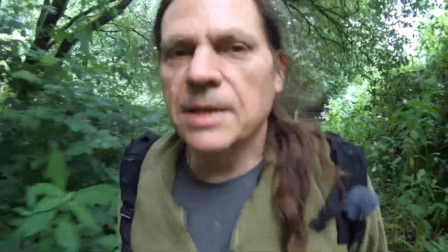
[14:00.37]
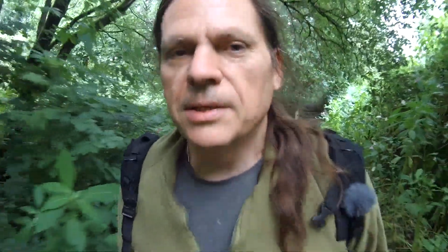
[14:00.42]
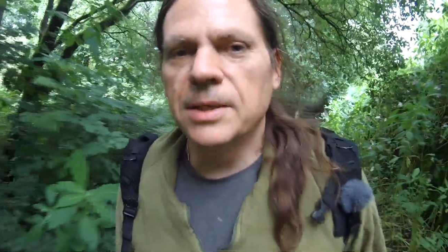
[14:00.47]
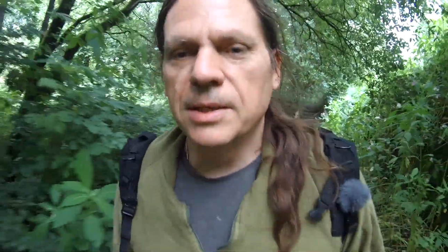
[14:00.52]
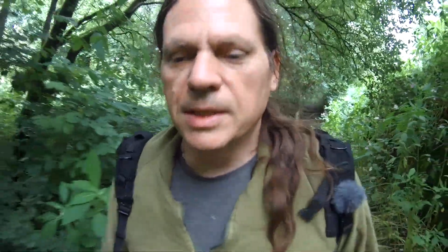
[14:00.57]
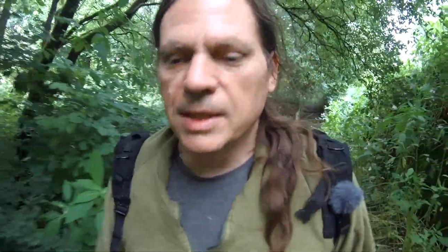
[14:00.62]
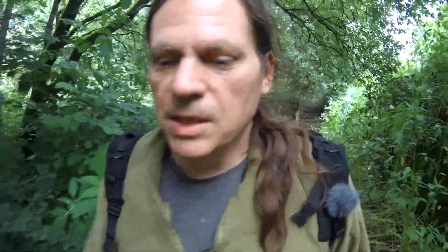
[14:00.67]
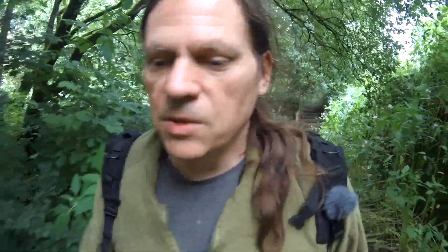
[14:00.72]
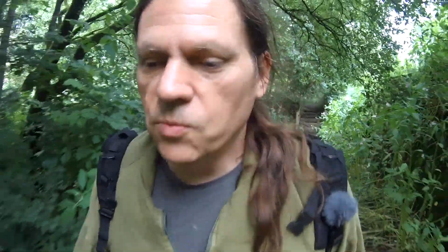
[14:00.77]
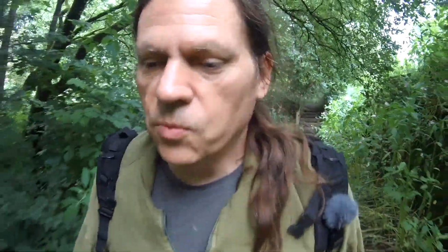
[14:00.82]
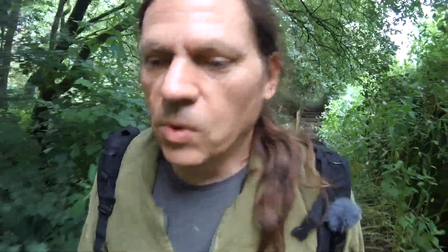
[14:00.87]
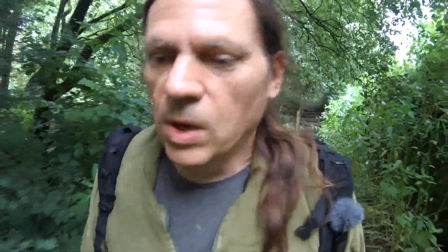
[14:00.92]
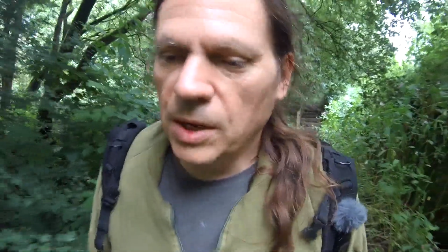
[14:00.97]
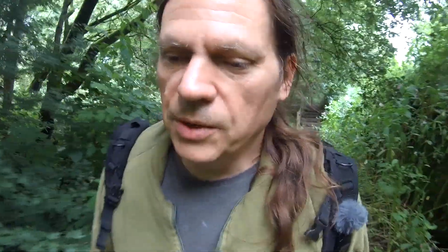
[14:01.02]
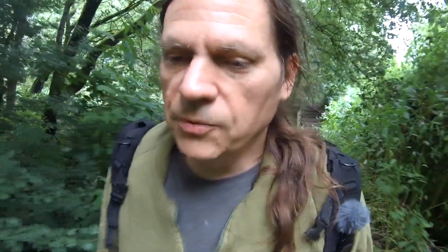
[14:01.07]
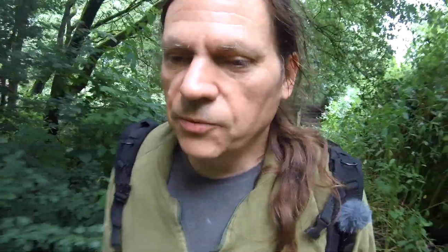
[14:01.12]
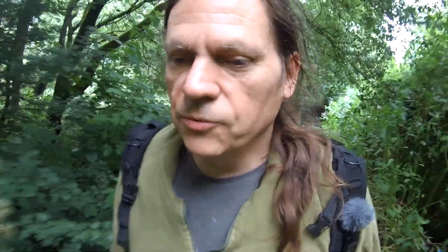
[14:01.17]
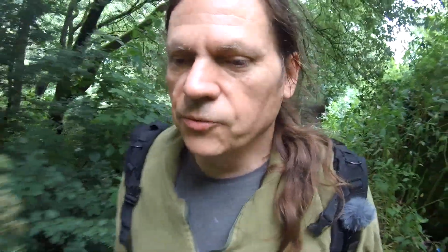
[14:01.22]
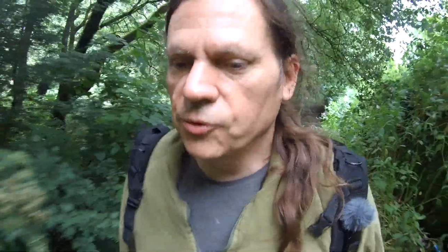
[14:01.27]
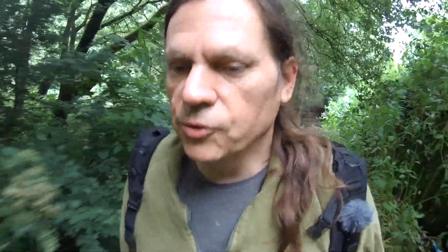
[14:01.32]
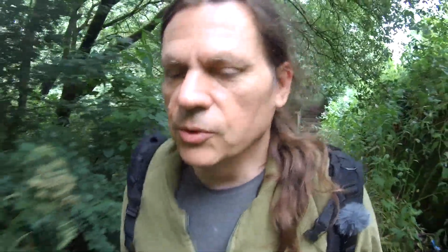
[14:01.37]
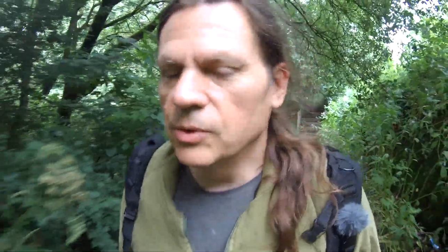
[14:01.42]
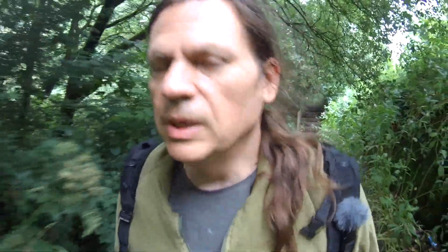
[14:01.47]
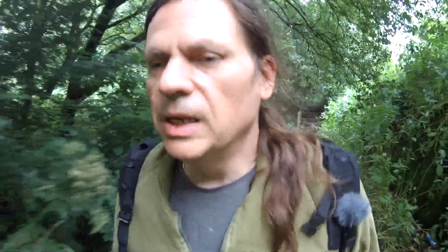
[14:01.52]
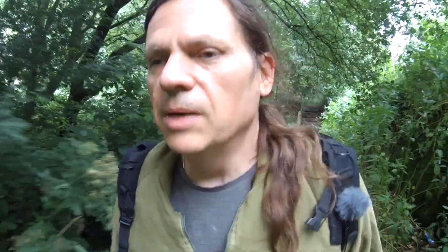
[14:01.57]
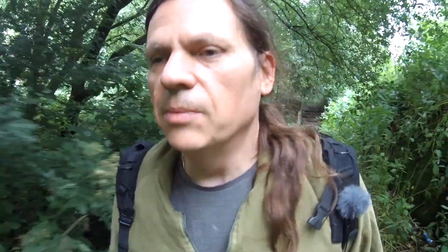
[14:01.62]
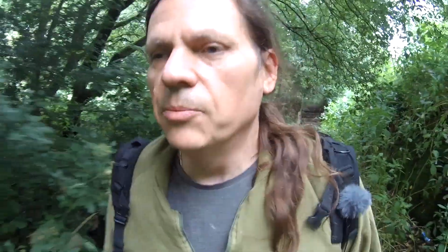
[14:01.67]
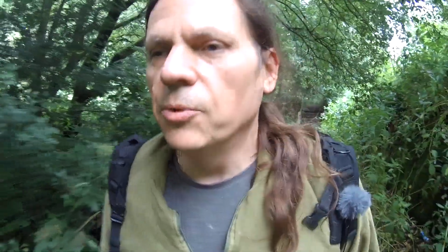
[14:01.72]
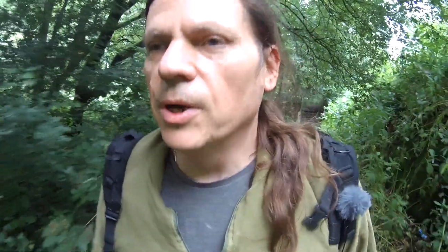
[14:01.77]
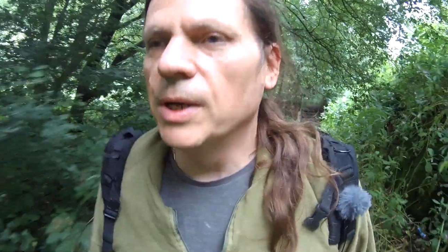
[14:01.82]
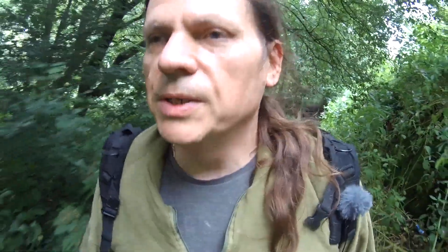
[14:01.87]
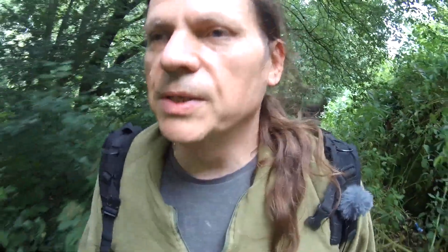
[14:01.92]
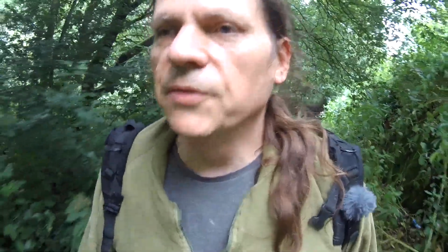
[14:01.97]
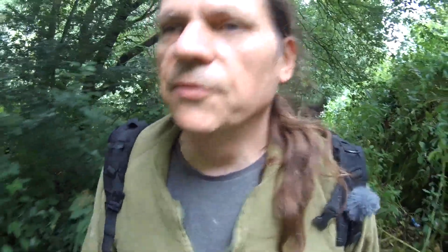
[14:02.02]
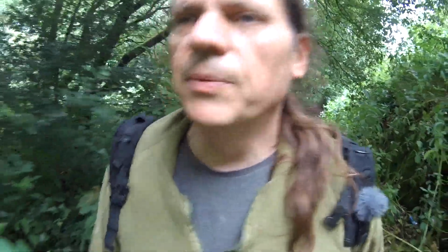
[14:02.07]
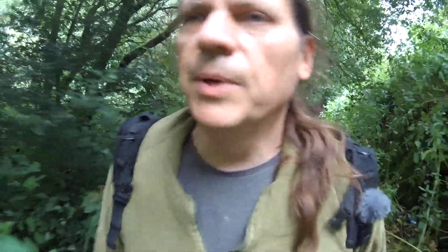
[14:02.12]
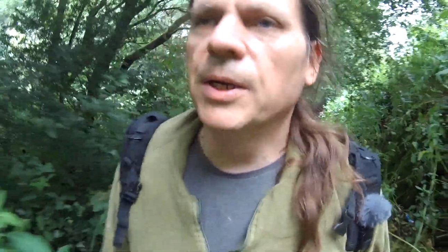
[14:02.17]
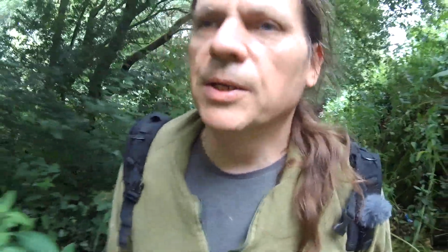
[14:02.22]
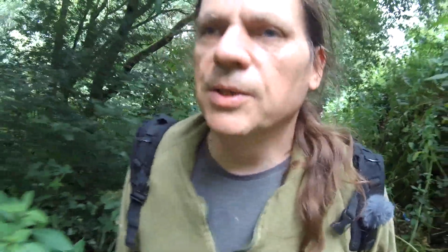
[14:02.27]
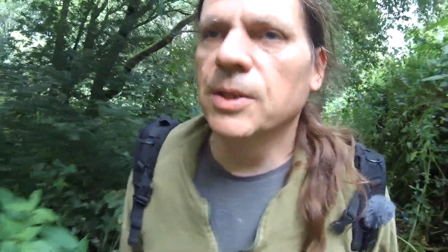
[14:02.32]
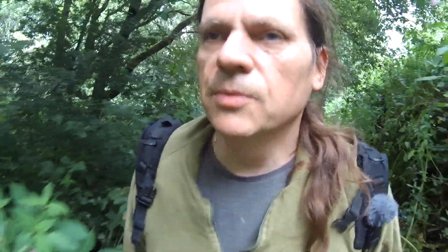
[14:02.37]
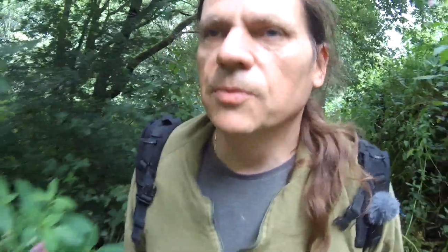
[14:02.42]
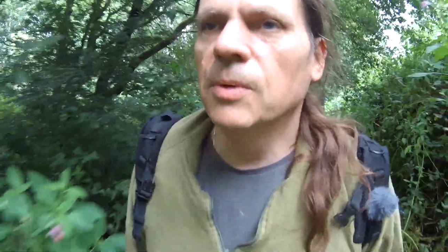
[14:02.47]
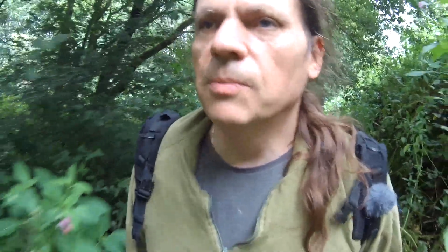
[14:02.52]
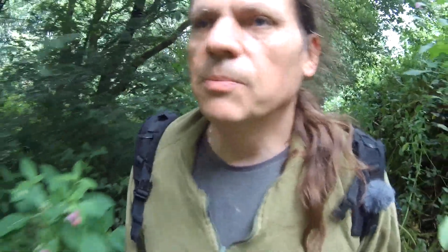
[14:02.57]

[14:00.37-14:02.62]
to see one truly impressive person, one